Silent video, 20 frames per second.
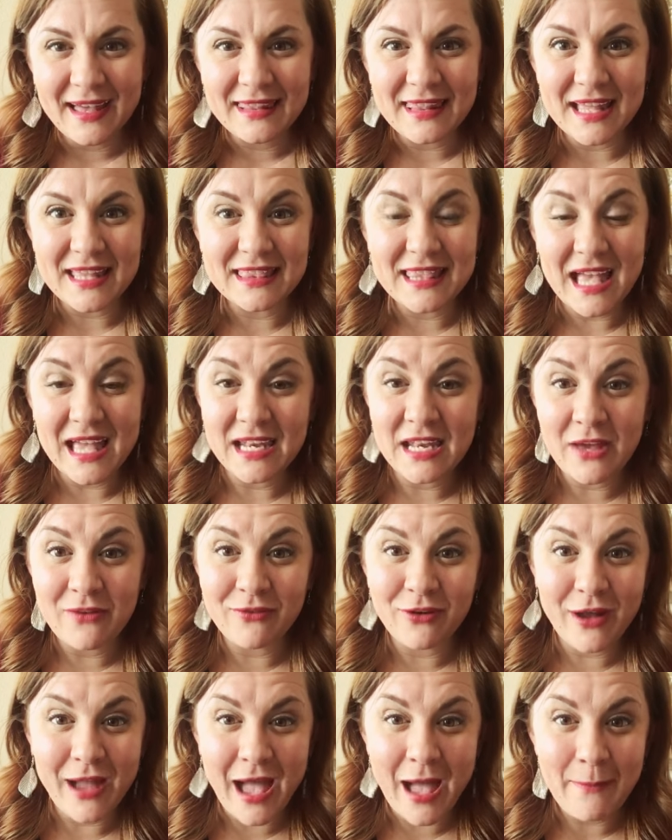Like, that
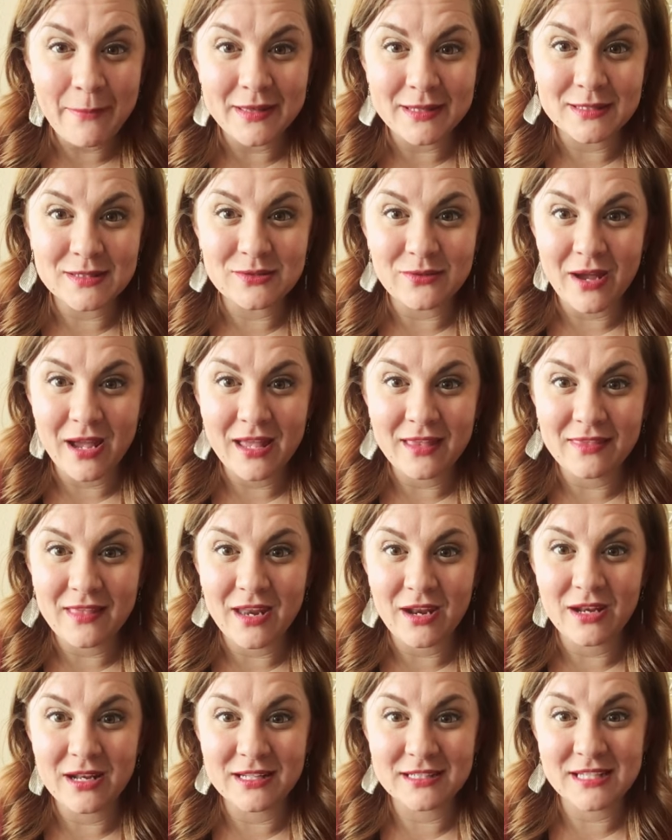never happens, right?
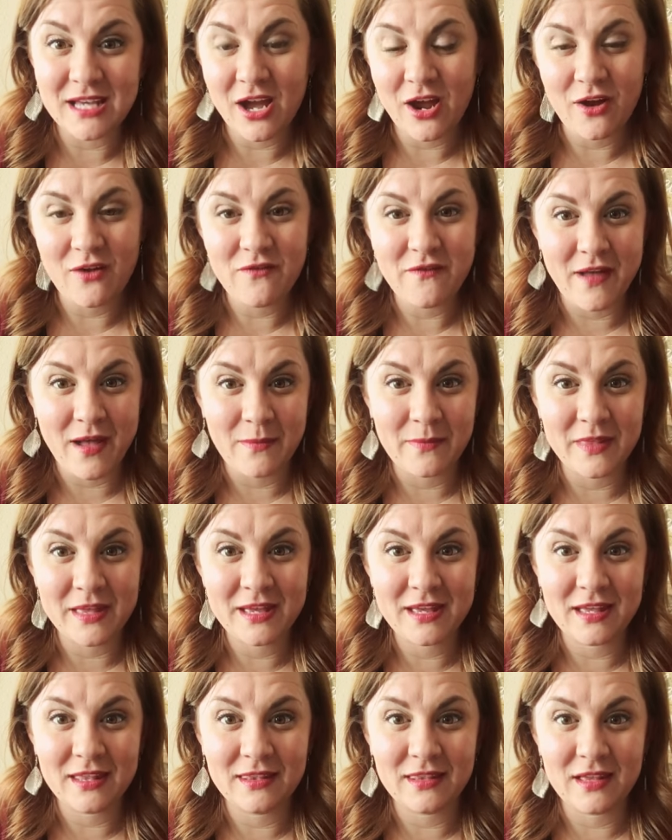That an entire family
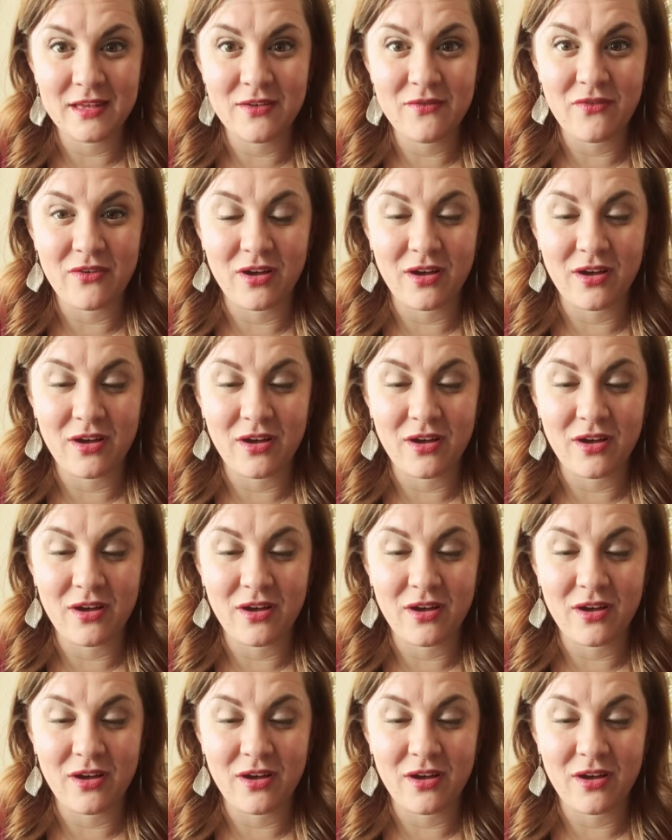can live